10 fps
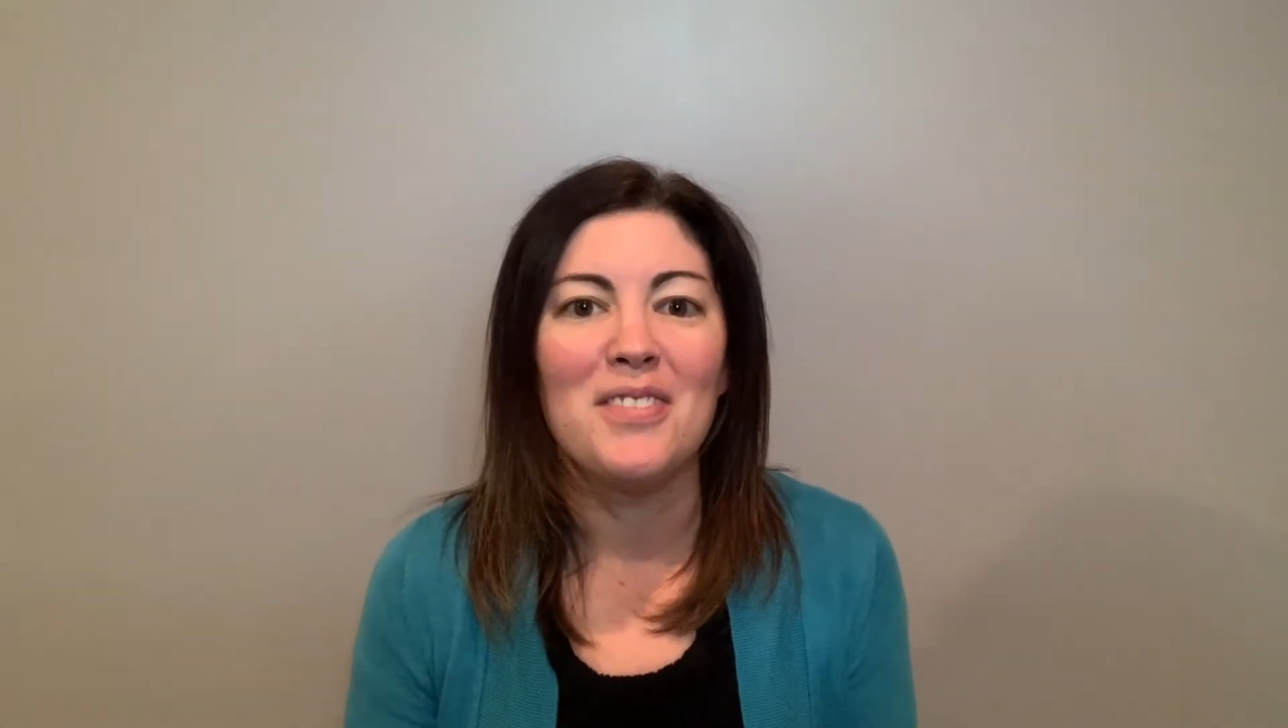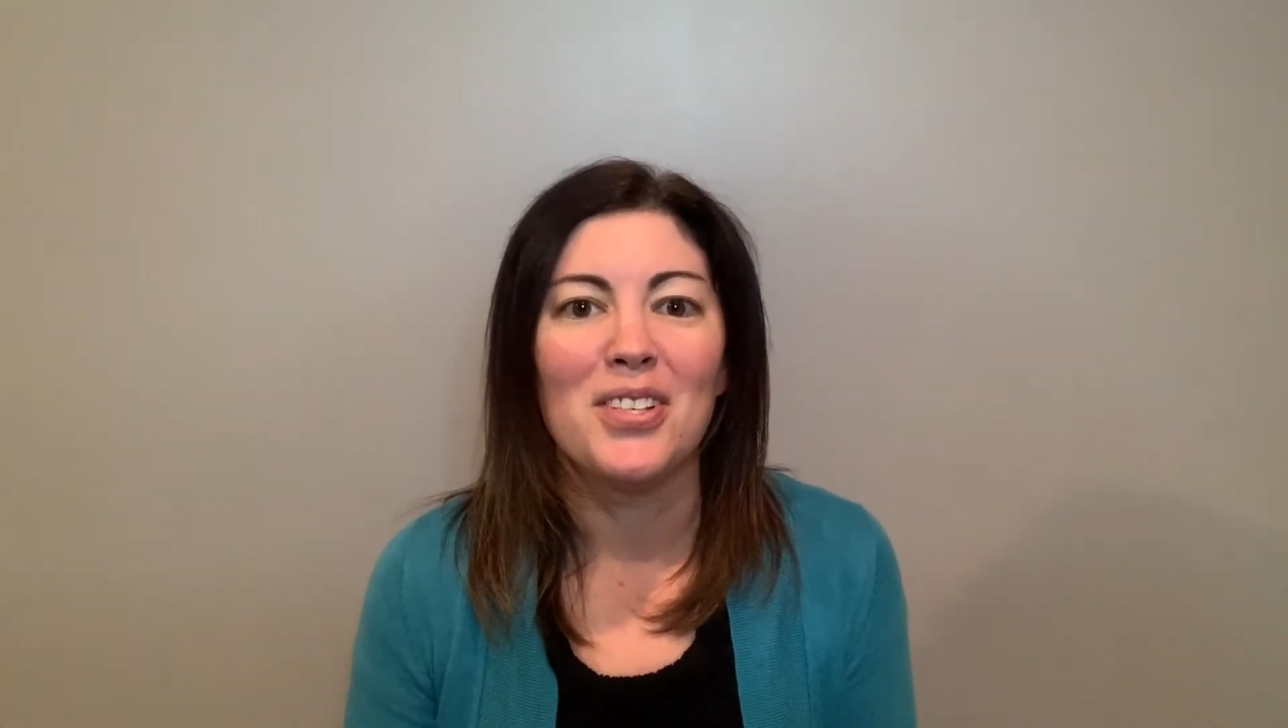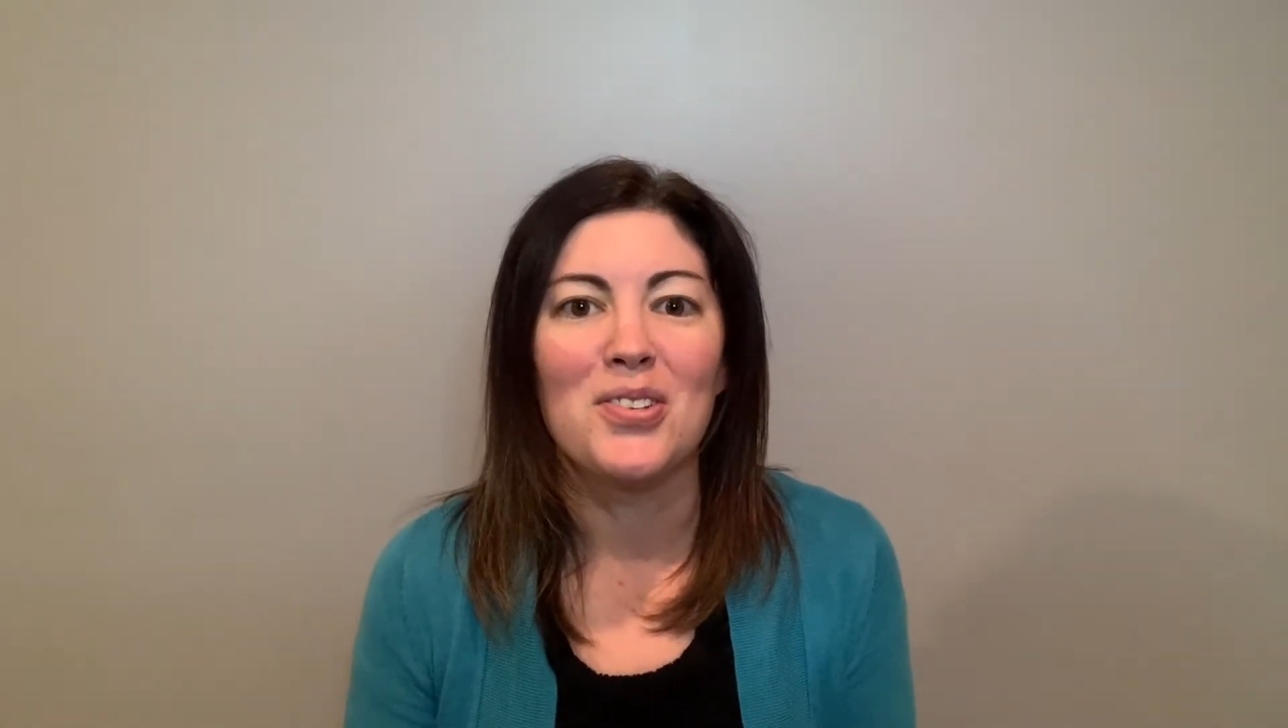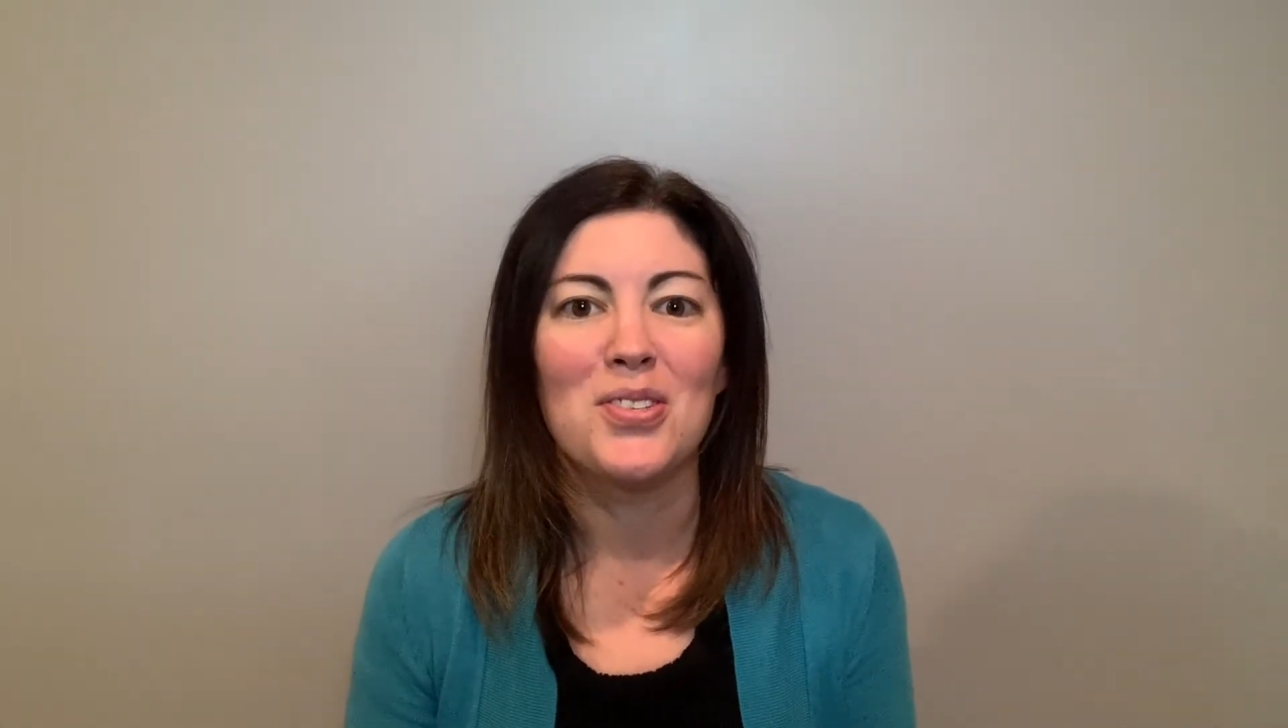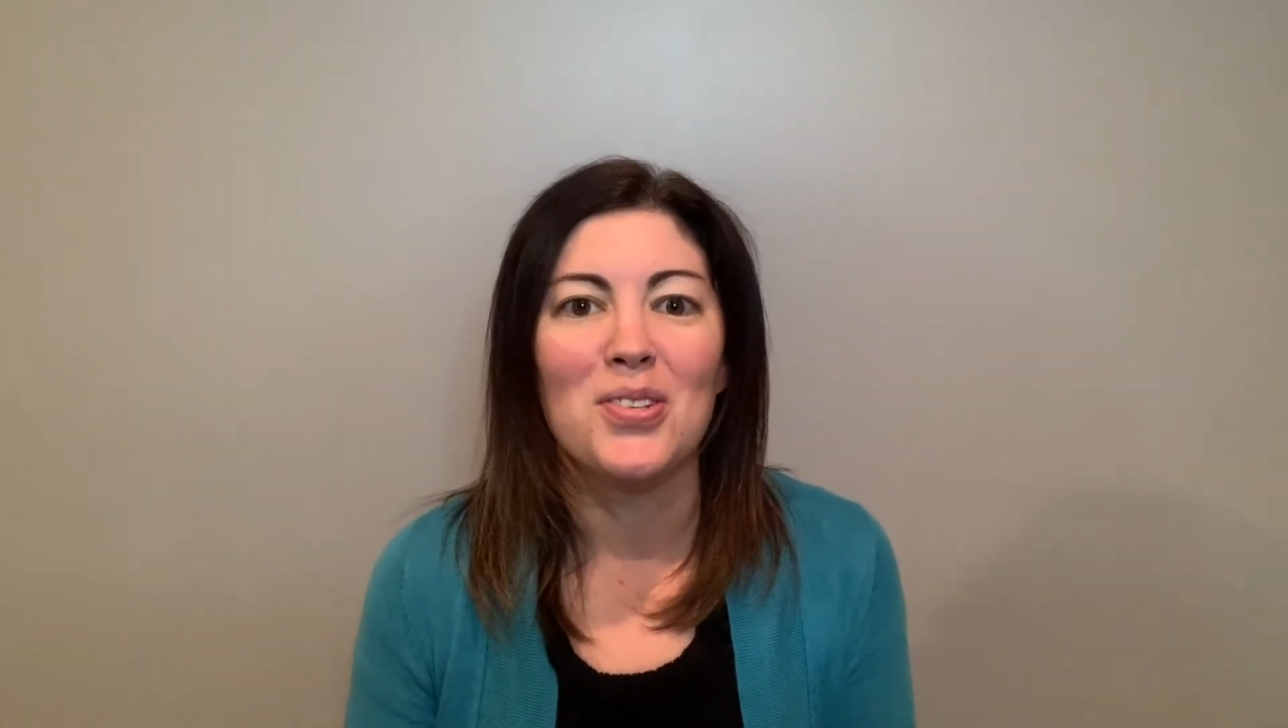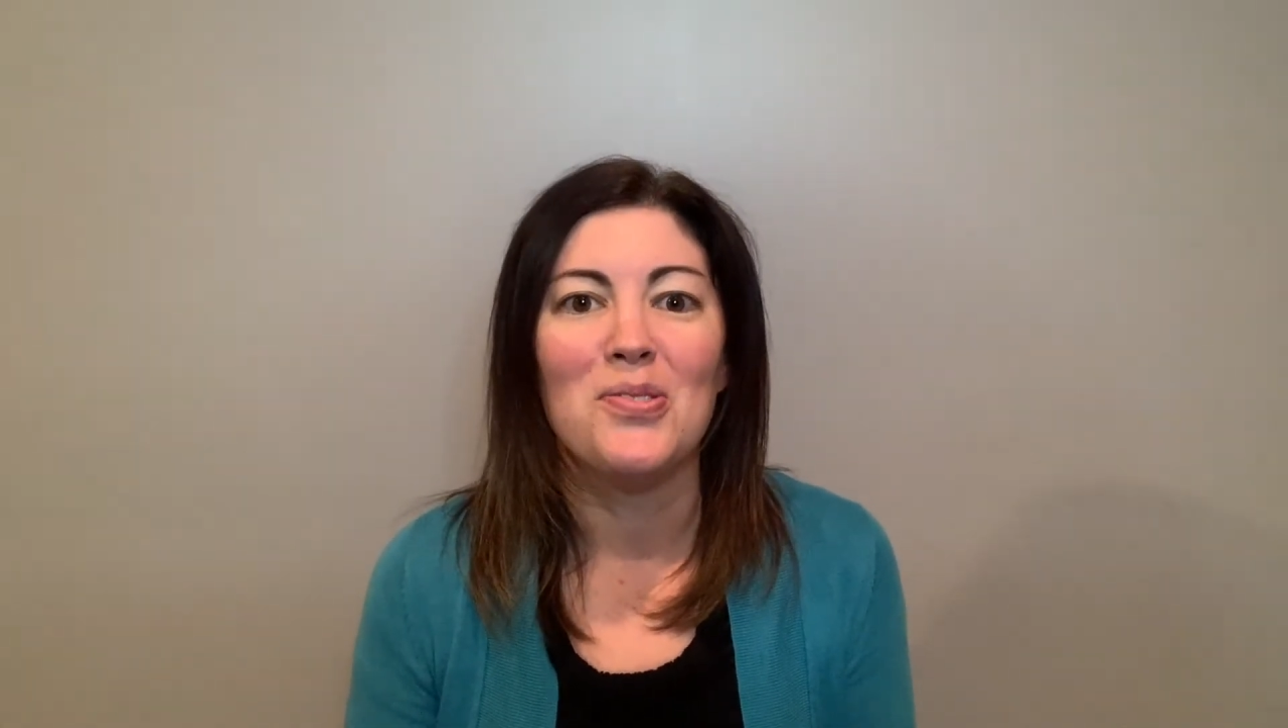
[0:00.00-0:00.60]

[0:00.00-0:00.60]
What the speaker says: feels so